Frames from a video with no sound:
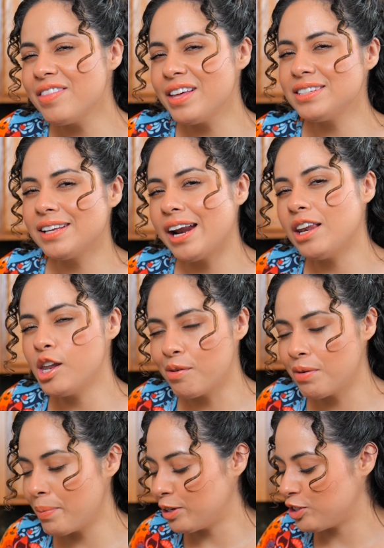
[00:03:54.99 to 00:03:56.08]
the things that I
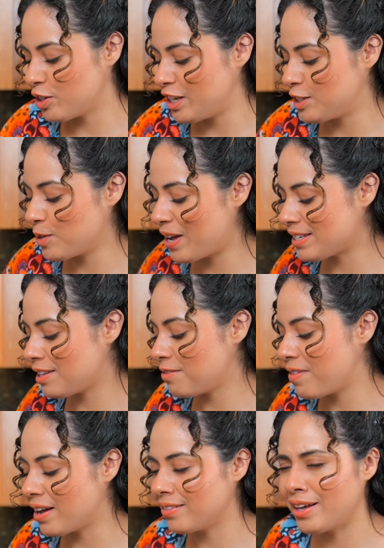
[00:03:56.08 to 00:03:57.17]
love about chorizo is the fact